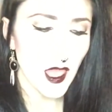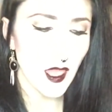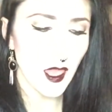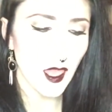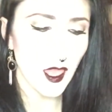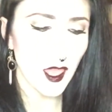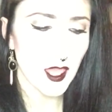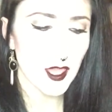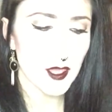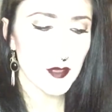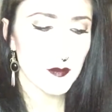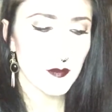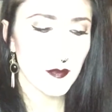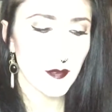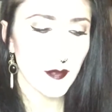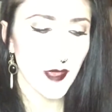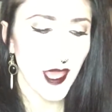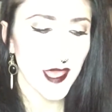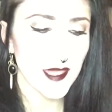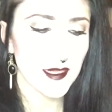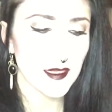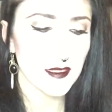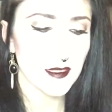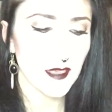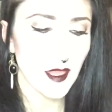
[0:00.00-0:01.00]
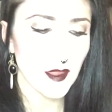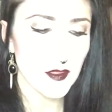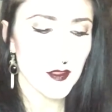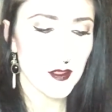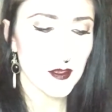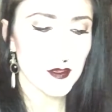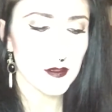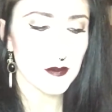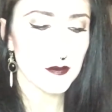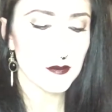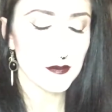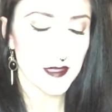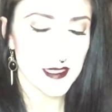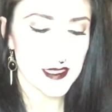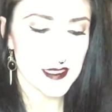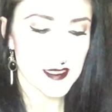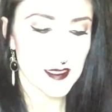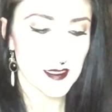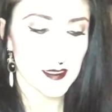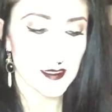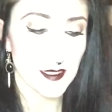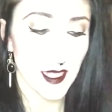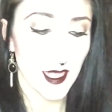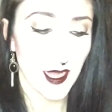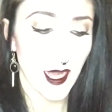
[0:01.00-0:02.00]
Um, and another
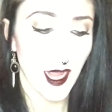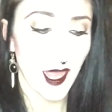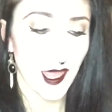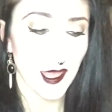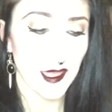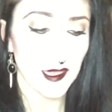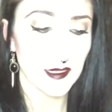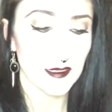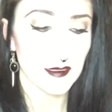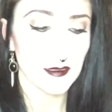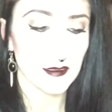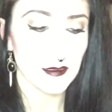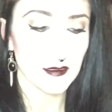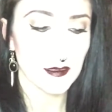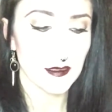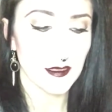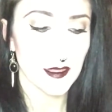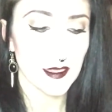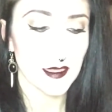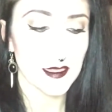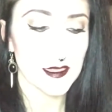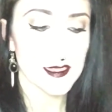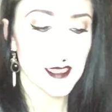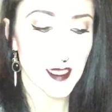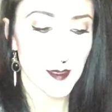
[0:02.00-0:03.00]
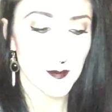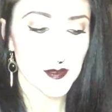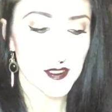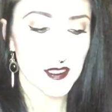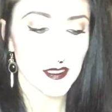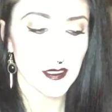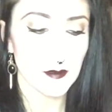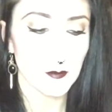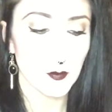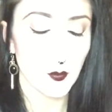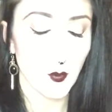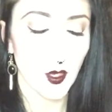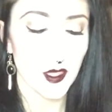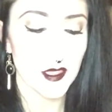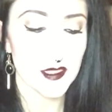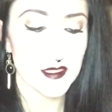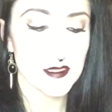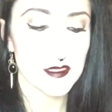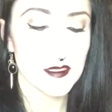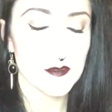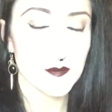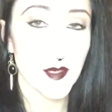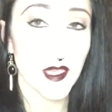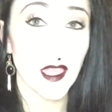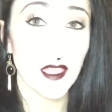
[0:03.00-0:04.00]
reason that I accepted
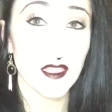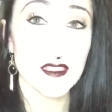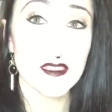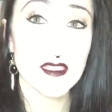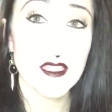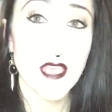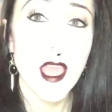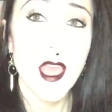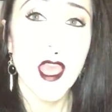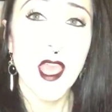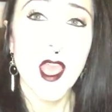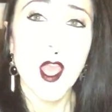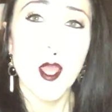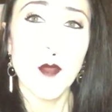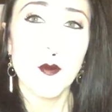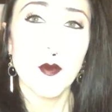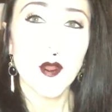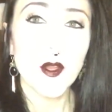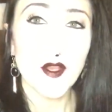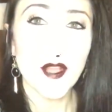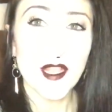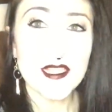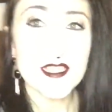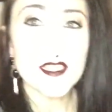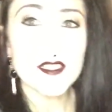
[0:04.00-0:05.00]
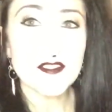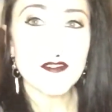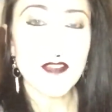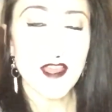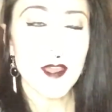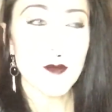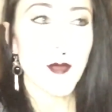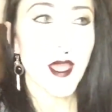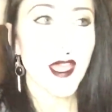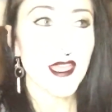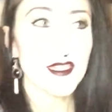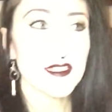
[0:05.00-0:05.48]
was because progressive M